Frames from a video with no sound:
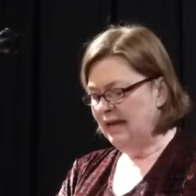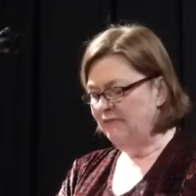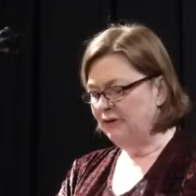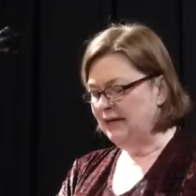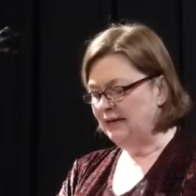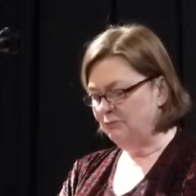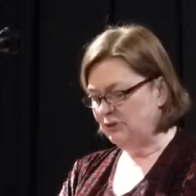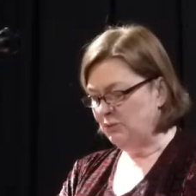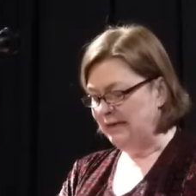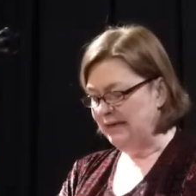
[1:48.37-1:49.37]
He
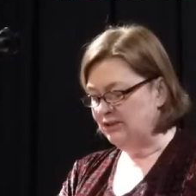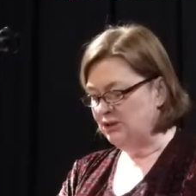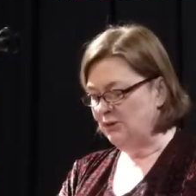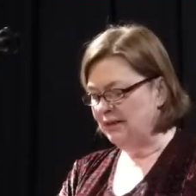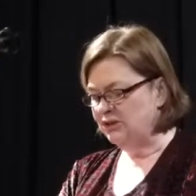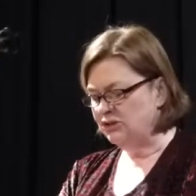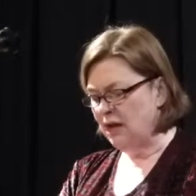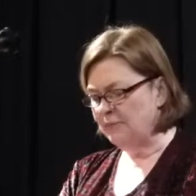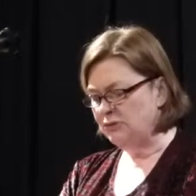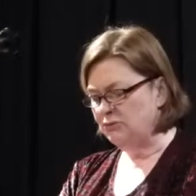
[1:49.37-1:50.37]
forgets what he is doing and
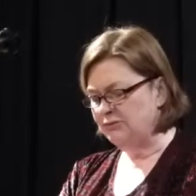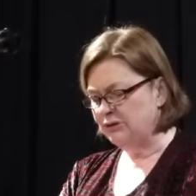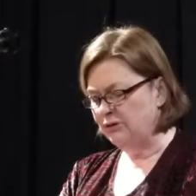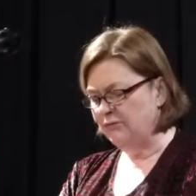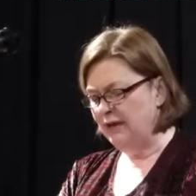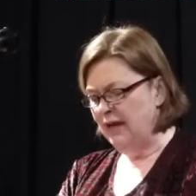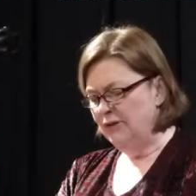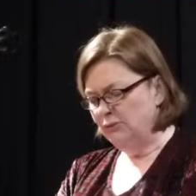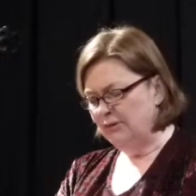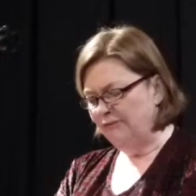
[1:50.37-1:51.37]
stops to observe
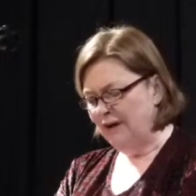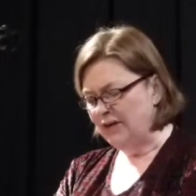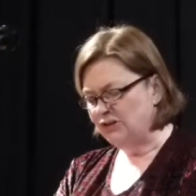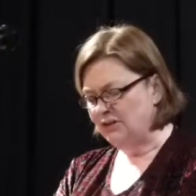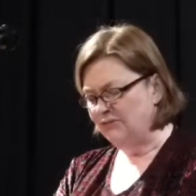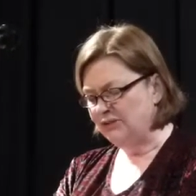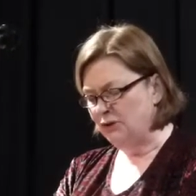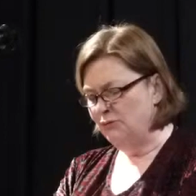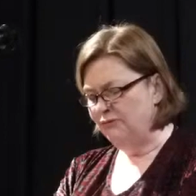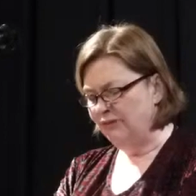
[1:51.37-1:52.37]
the refraction of his
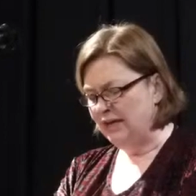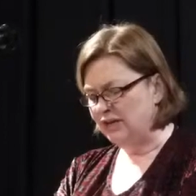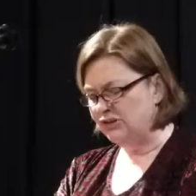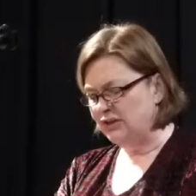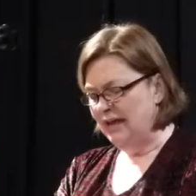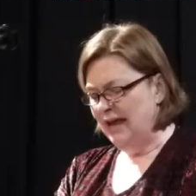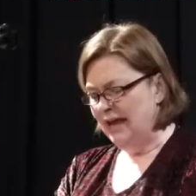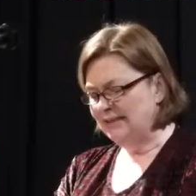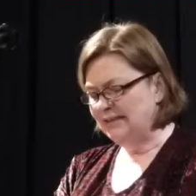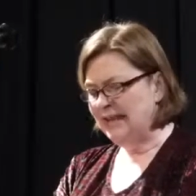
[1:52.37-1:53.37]
own flesh
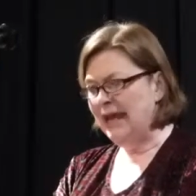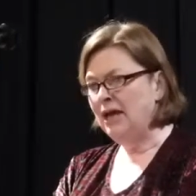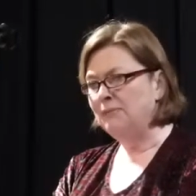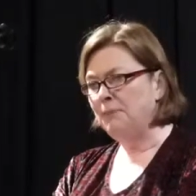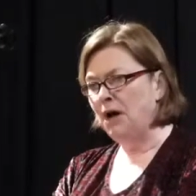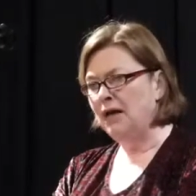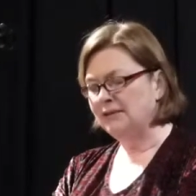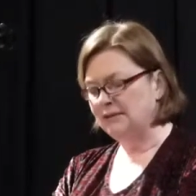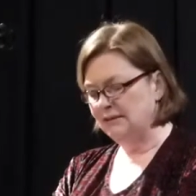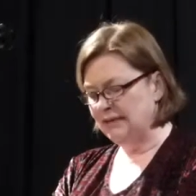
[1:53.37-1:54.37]
as his hand
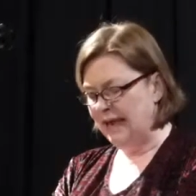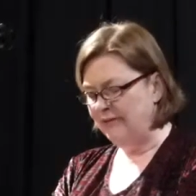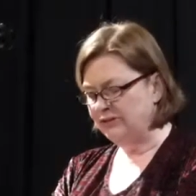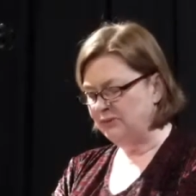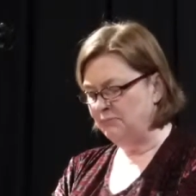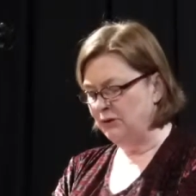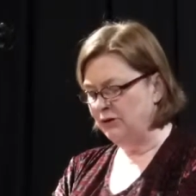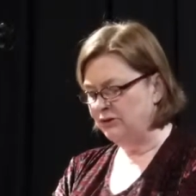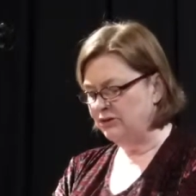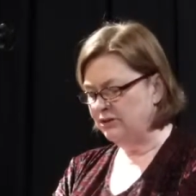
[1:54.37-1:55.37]
pauses, half
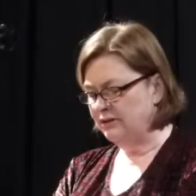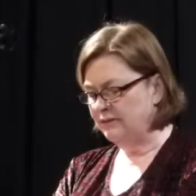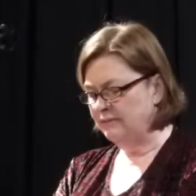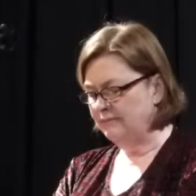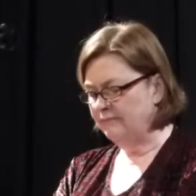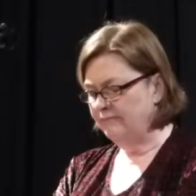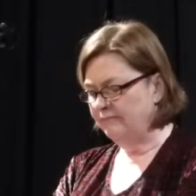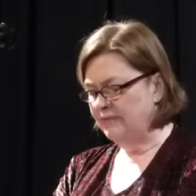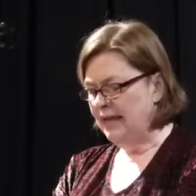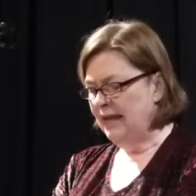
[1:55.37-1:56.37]
submerged.
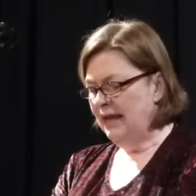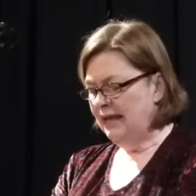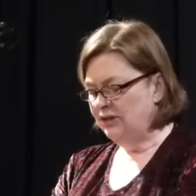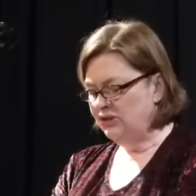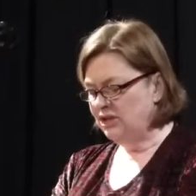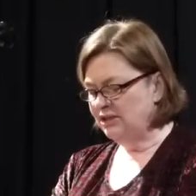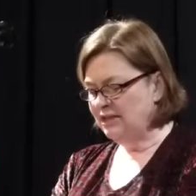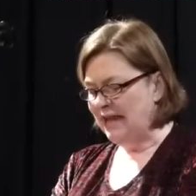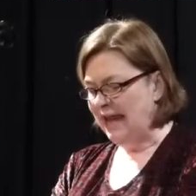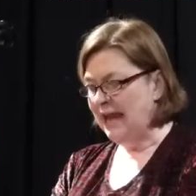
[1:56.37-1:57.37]
It is
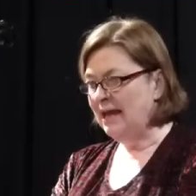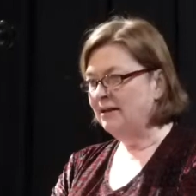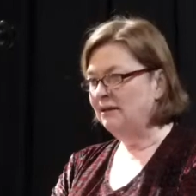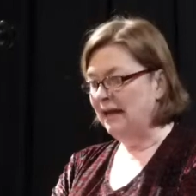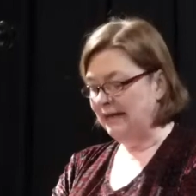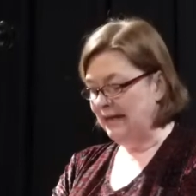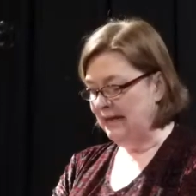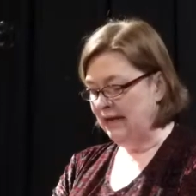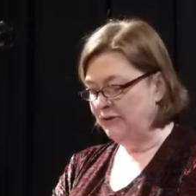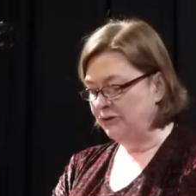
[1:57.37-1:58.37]
just a hand, like
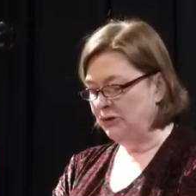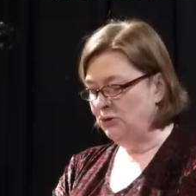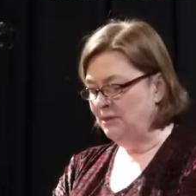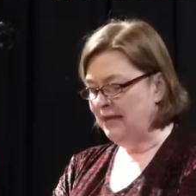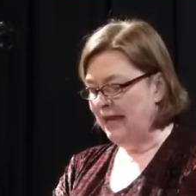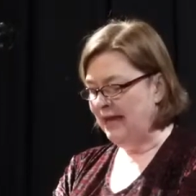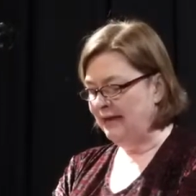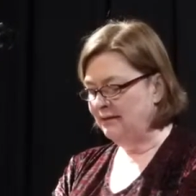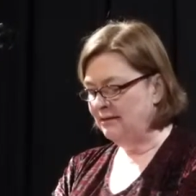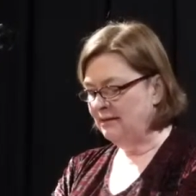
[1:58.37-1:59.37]
any other human
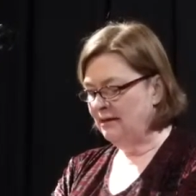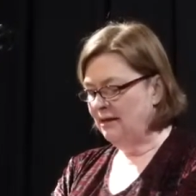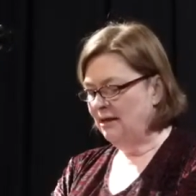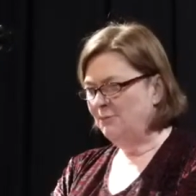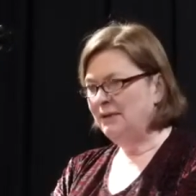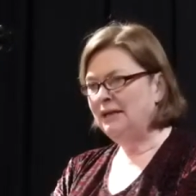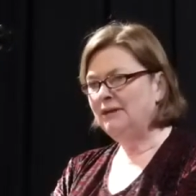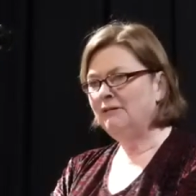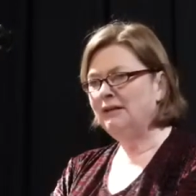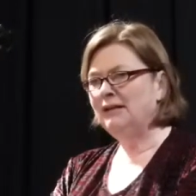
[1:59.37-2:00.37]
hand, but
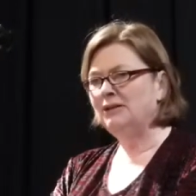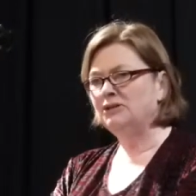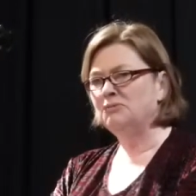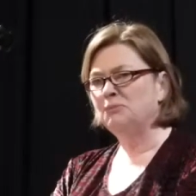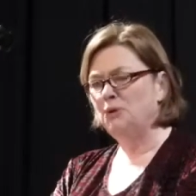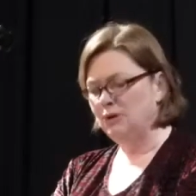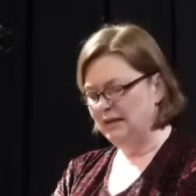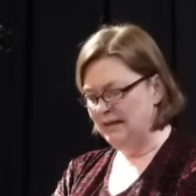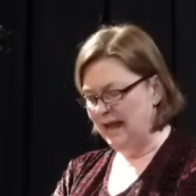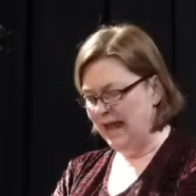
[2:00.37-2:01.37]
here it is, broken
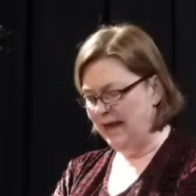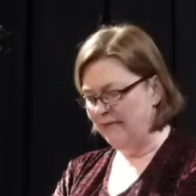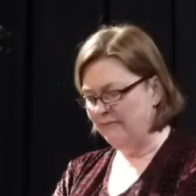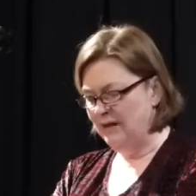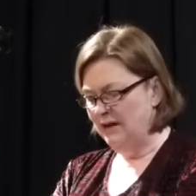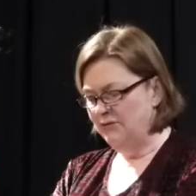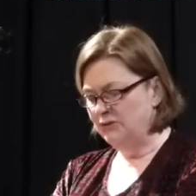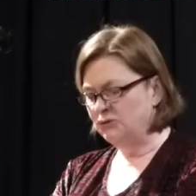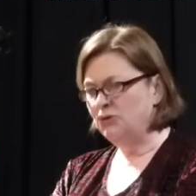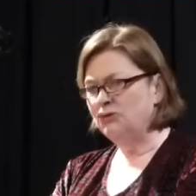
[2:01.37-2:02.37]
in half, the
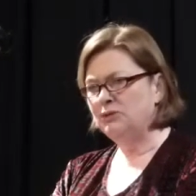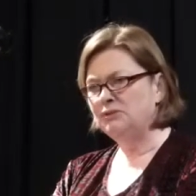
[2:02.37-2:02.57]
truth